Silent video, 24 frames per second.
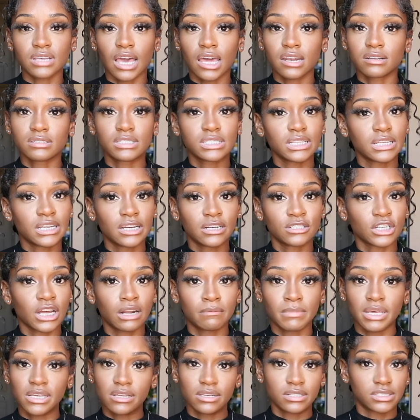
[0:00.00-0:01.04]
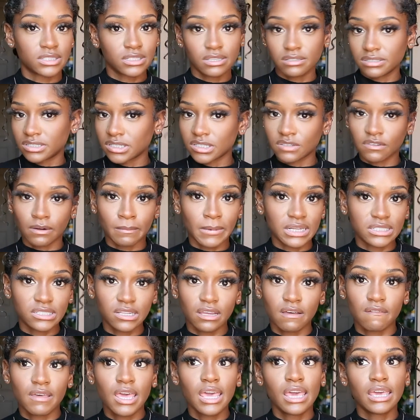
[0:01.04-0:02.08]
I don't sit here and try to make excuses for
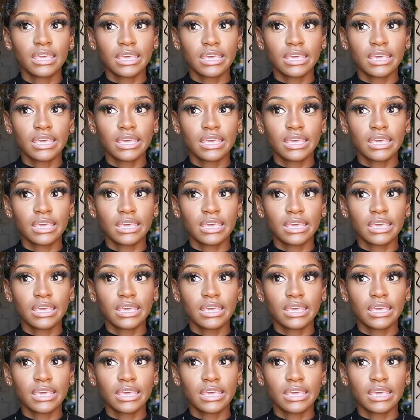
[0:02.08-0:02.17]
myself.